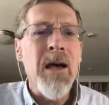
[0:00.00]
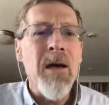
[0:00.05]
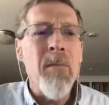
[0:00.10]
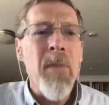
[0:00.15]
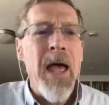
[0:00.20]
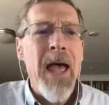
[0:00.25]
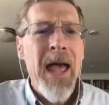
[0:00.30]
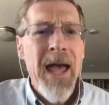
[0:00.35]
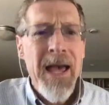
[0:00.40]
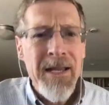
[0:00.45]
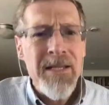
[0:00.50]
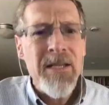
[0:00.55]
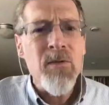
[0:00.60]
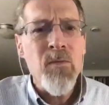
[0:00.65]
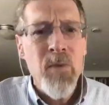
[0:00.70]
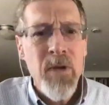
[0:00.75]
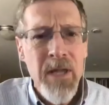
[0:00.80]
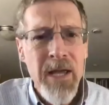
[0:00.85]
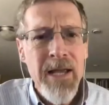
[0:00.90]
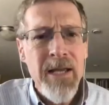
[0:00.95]
as it
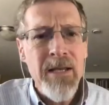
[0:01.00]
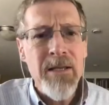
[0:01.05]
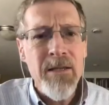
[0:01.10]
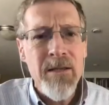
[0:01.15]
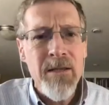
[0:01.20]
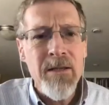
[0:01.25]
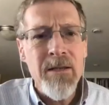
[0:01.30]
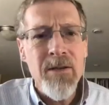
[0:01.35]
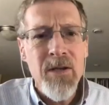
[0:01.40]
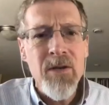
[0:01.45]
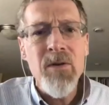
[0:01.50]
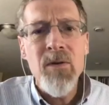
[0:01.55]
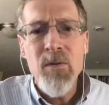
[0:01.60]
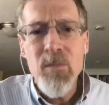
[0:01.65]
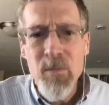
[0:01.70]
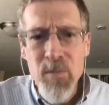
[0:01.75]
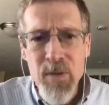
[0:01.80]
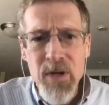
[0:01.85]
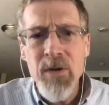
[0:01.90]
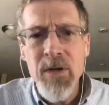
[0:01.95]
relates to
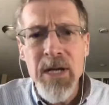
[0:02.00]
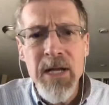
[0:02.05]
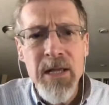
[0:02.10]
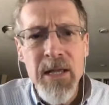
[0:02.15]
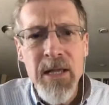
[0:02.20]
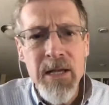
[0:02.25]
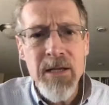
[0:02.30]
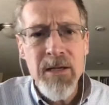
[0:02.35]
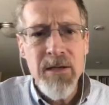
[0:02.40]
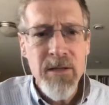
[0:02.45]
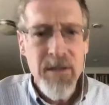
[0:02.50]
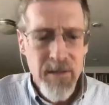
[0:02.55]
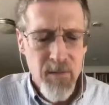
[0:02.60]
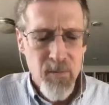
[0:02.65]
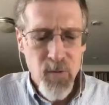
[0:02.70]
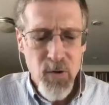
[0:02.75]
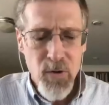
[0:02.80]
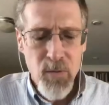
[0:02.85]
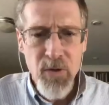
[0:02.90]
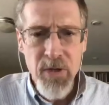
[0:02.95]
building these
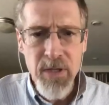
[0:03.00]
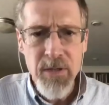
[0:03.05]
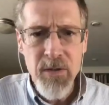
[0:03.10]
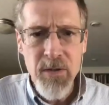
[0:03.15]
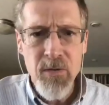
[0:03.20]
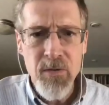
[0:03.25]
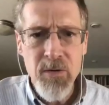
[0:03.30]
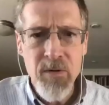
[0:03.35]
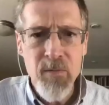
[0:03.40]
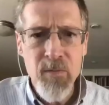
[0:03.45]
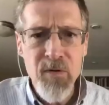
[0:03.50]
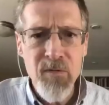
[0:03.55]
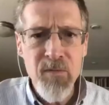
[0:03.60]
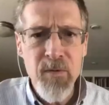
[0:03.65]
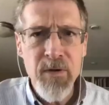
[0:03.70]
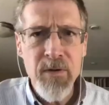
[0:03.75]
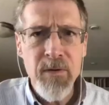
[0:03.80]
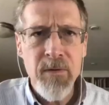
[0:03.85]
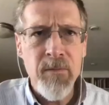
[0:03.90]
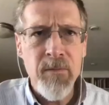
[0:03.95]
appropriate social movements.